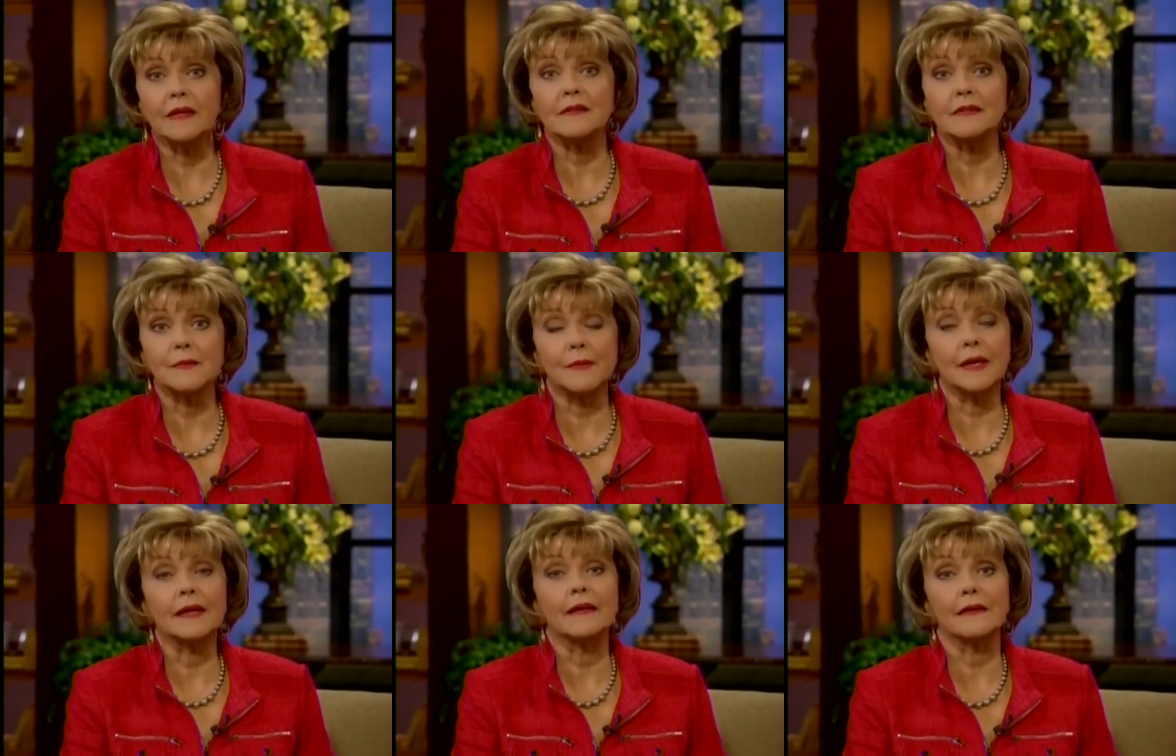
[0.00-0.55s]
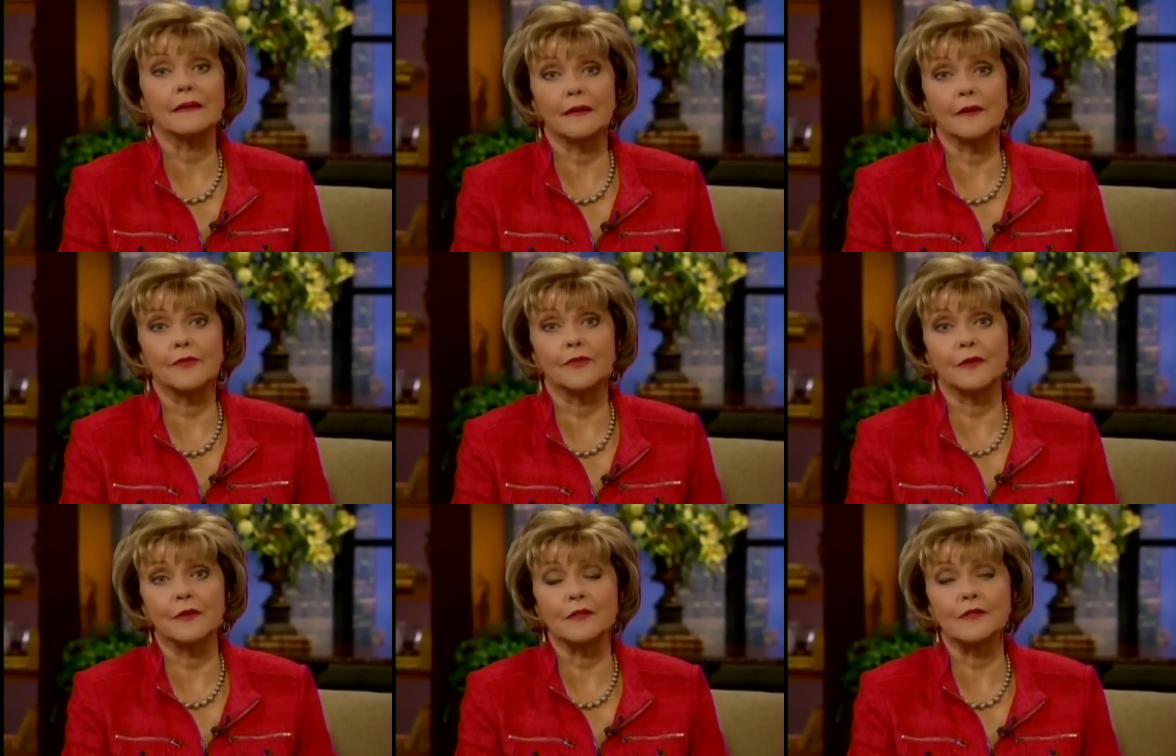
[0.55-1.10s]
to make a
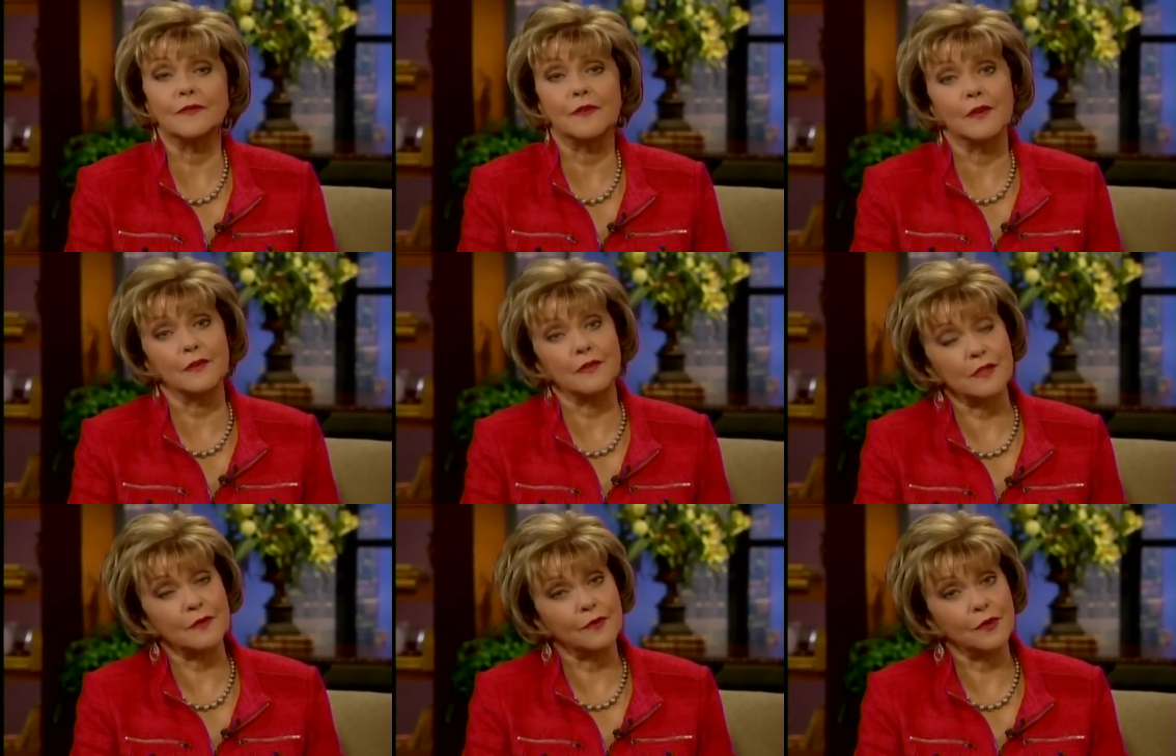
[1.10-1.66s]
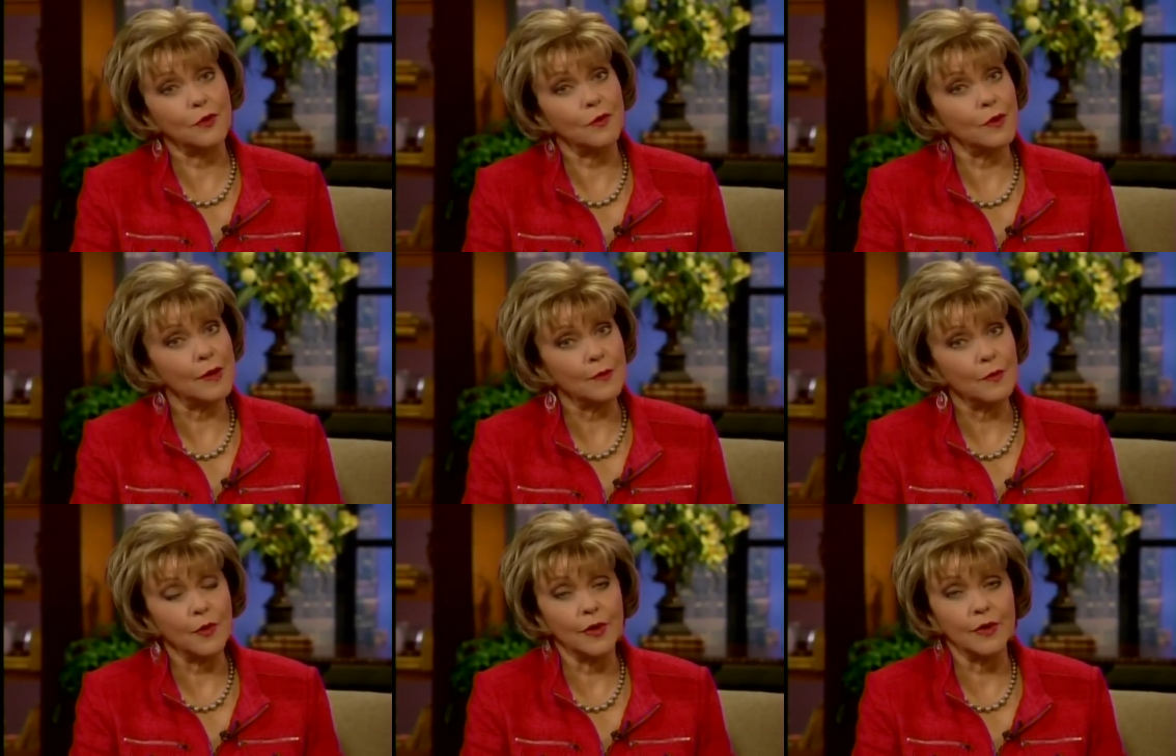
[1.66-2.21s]
difference, folks. If you
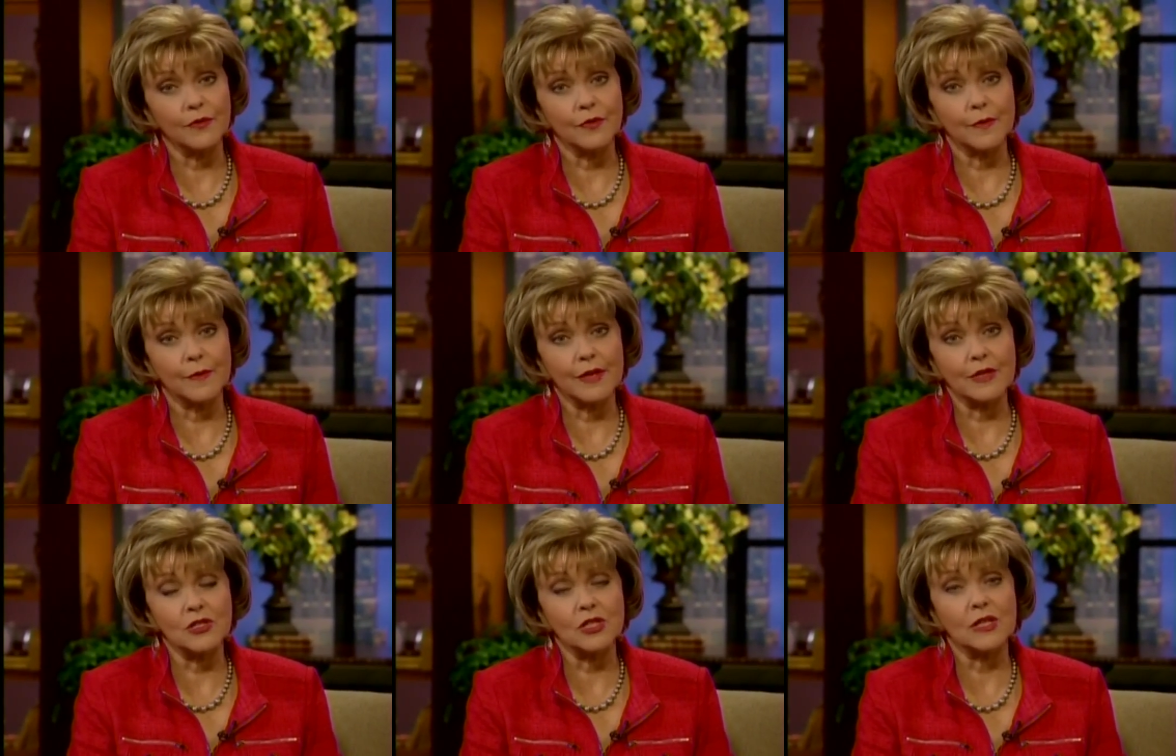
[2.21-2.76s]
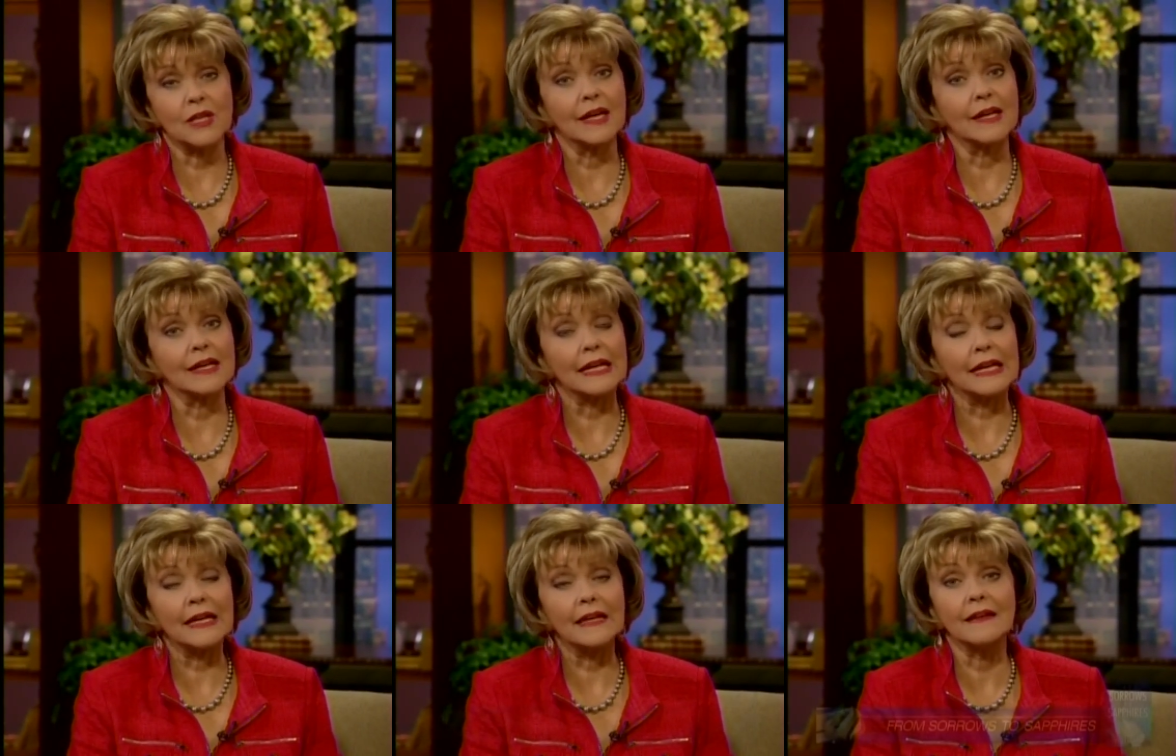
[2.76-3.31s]
want more information on
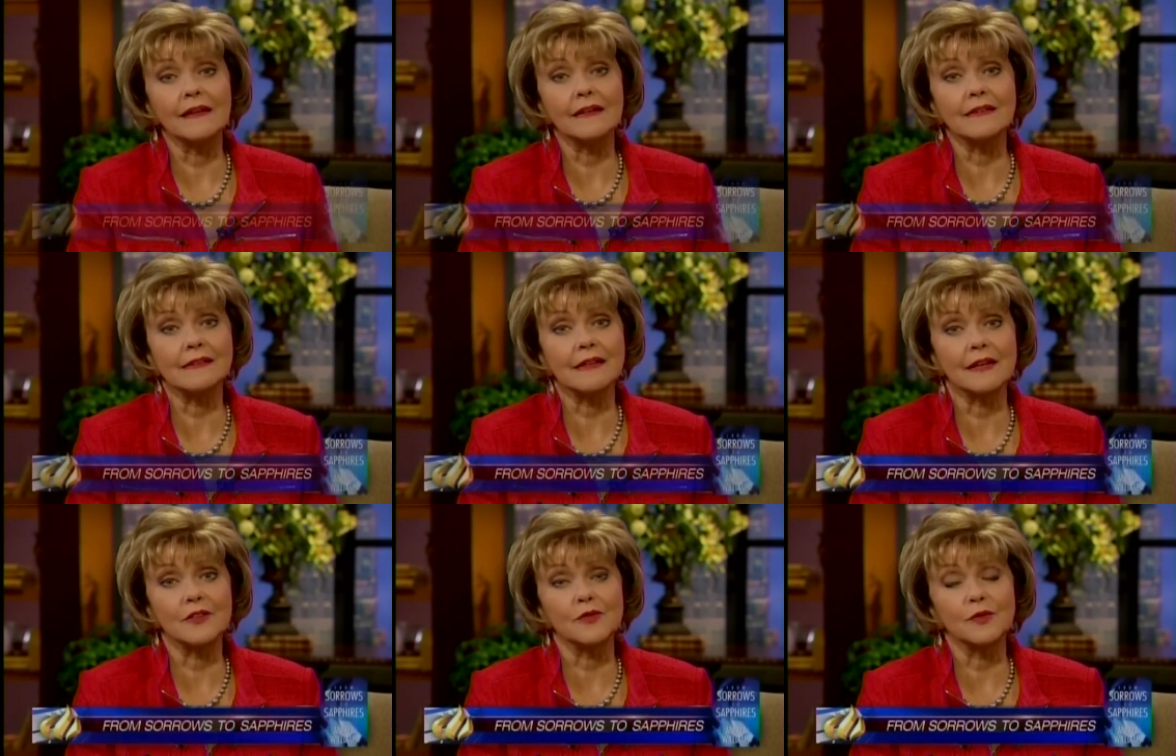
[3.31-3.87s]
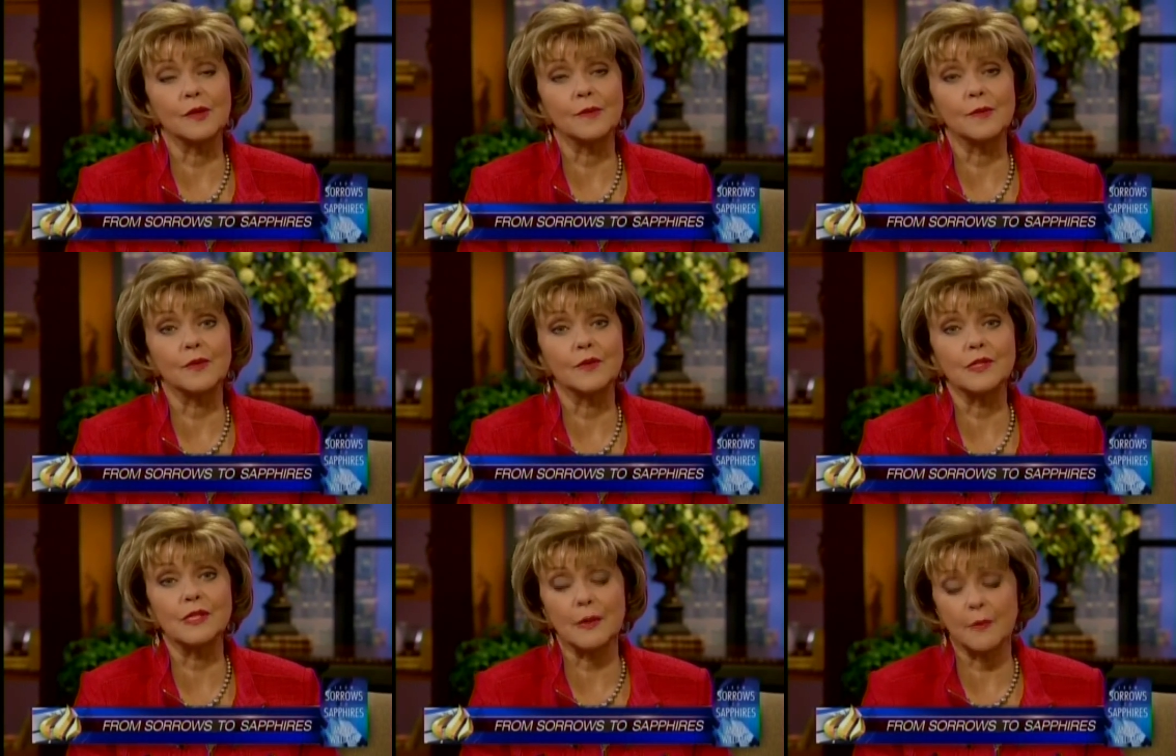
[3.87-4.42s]
healing sexual abuse,